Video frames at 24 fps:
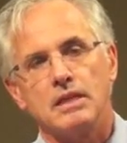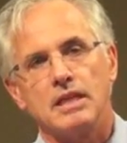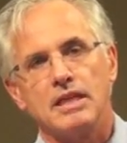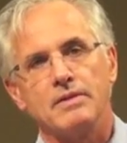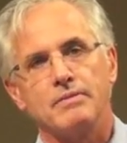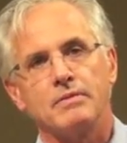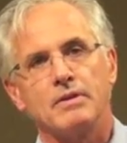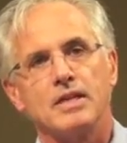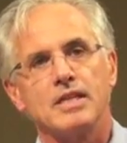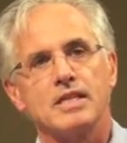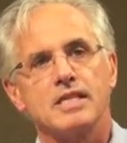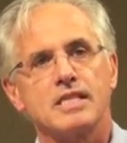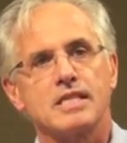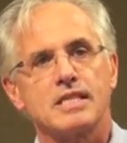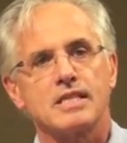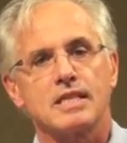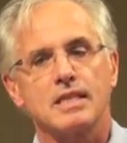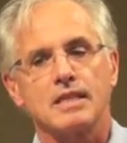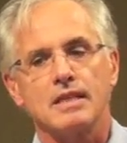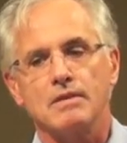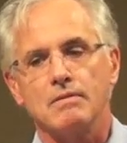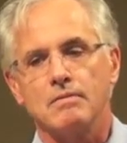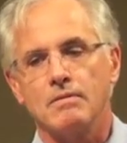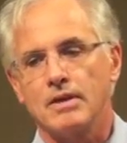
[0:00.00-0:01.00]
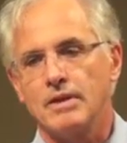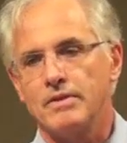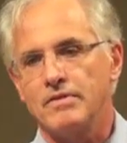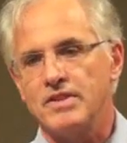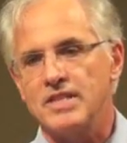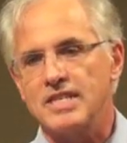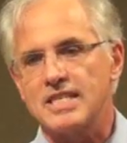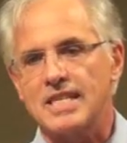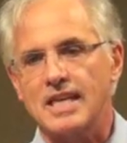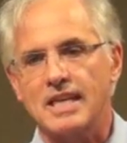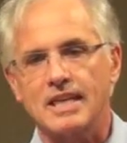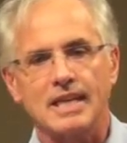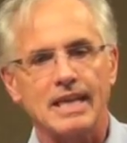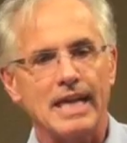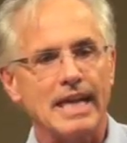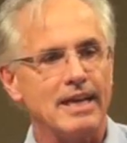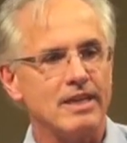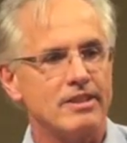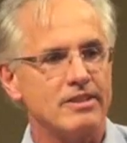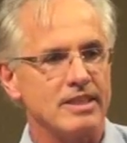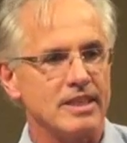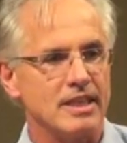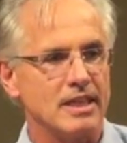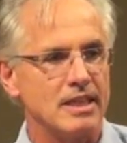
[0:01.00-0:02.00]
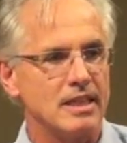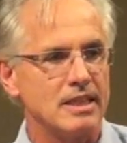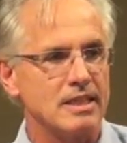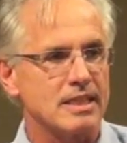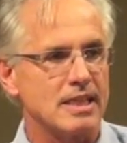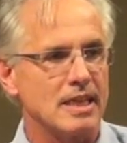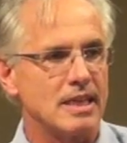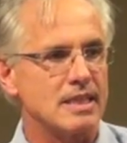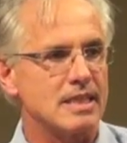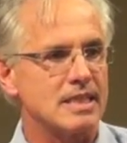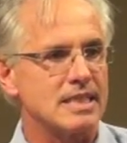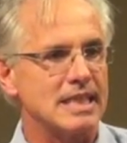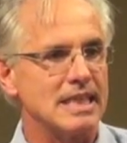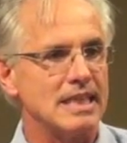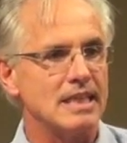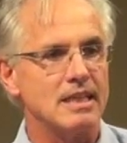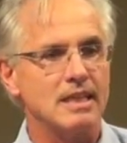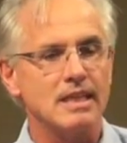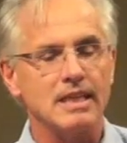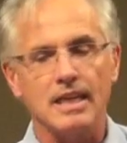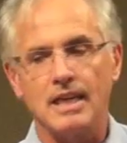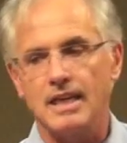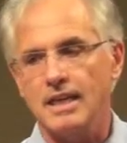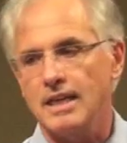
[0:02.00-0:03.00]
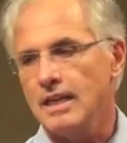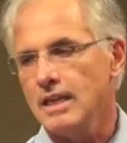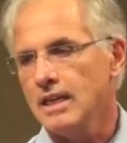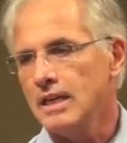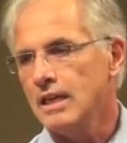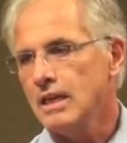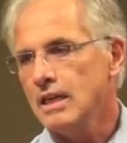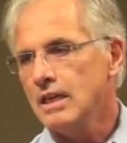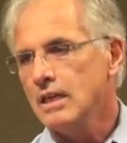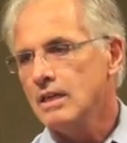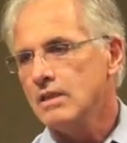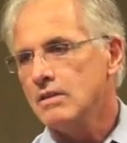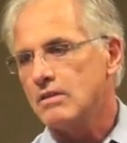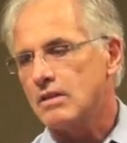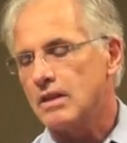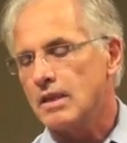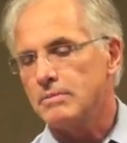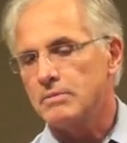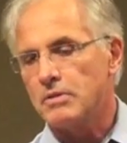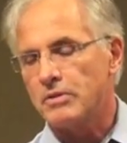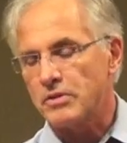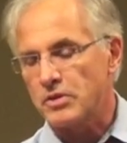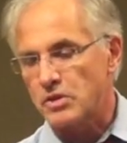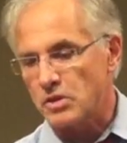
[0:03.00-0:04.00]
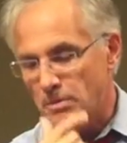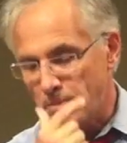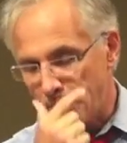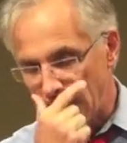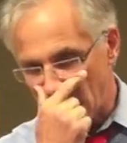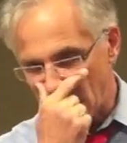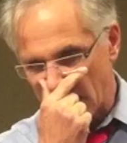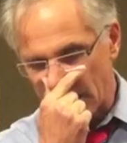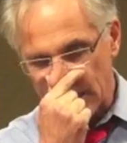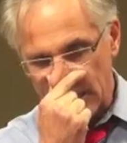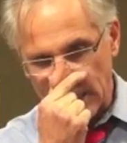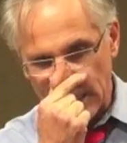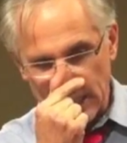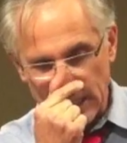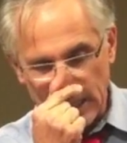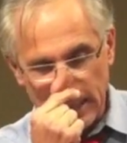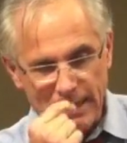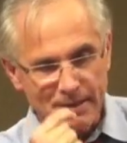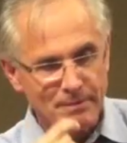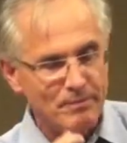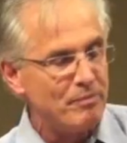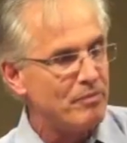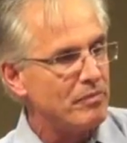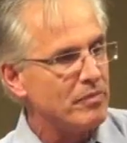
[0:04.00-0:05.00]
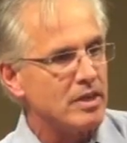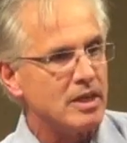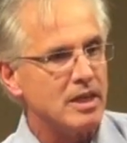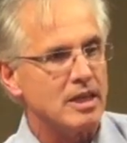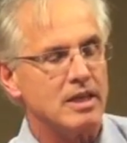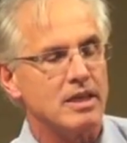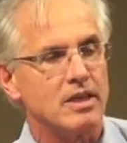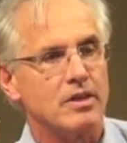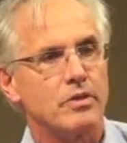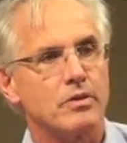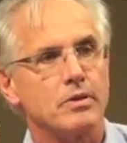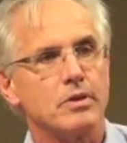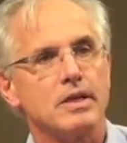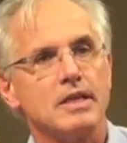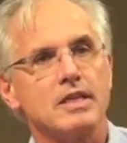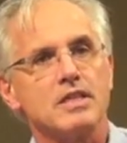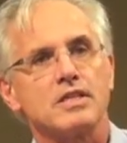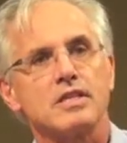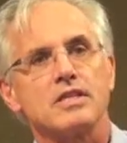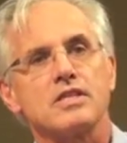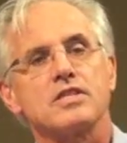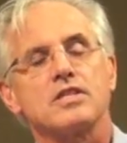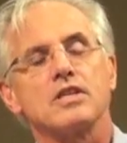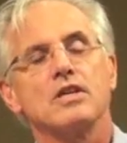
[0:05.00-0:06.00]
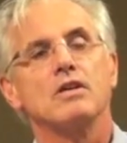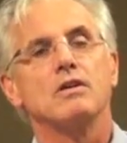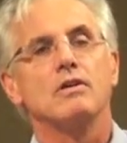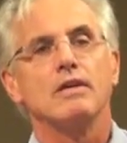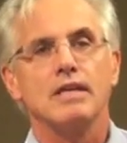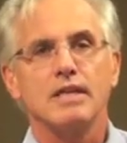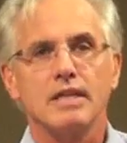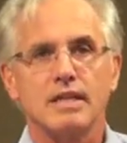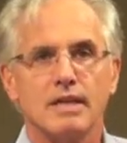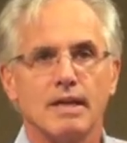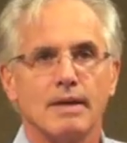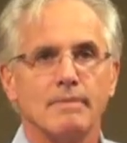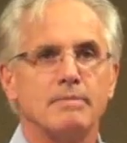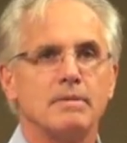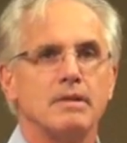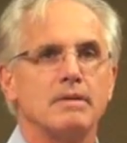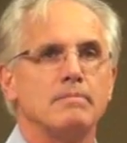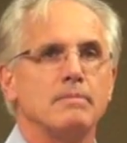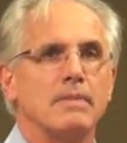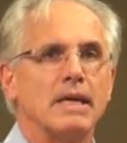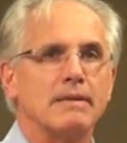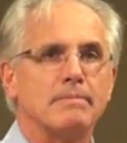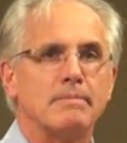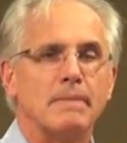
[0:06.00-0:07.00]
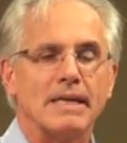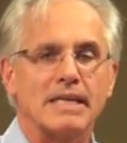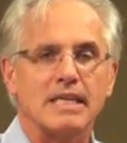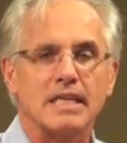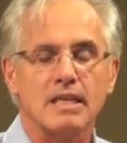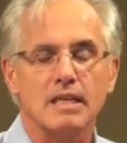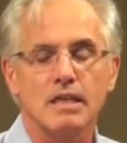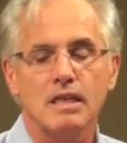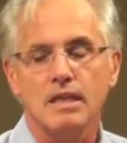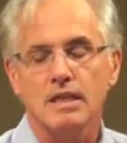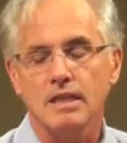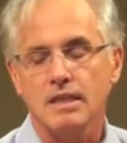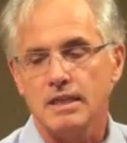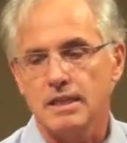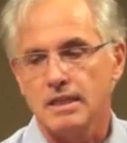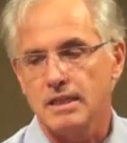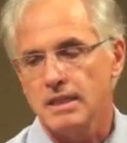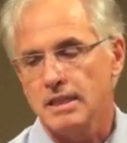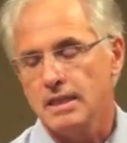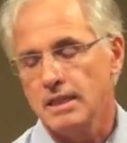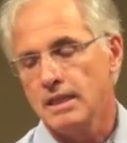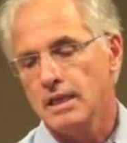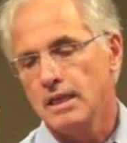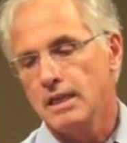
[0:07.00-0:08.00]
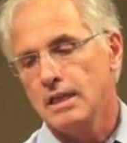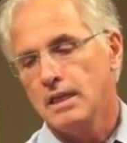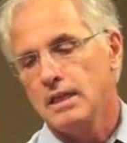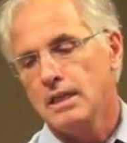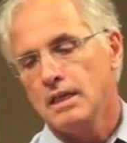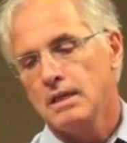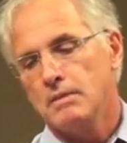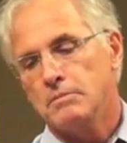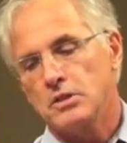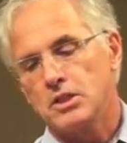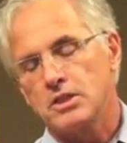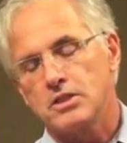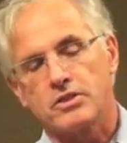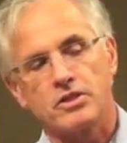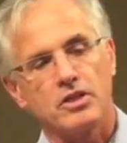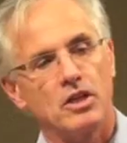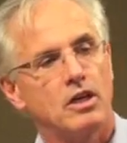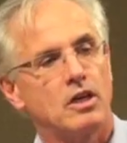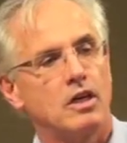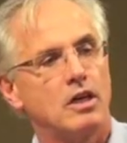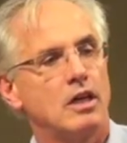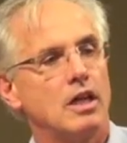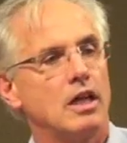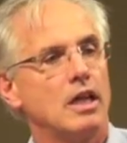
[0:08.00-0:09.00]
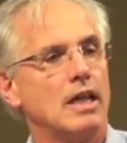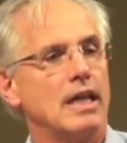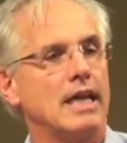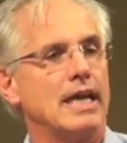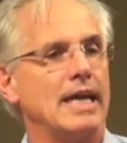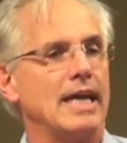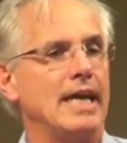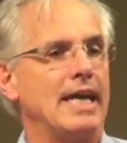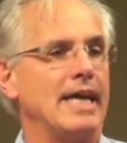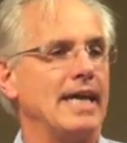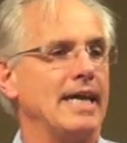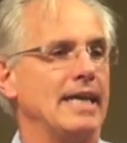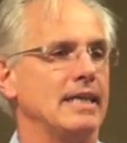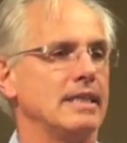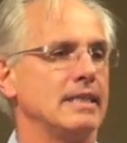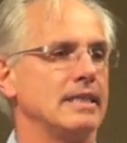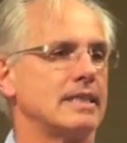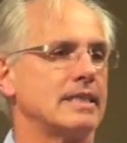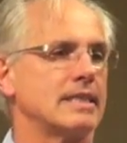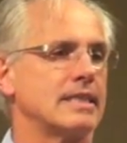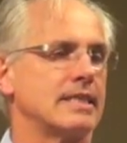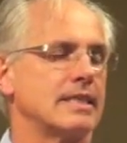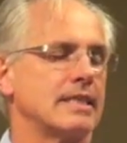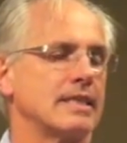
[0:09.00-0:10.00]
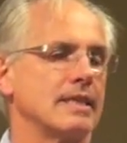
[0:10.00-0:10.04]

it was one of these Hungarians, Hans Selye, who came over to America in the 30s or so, ended up at McGill in Montreal, and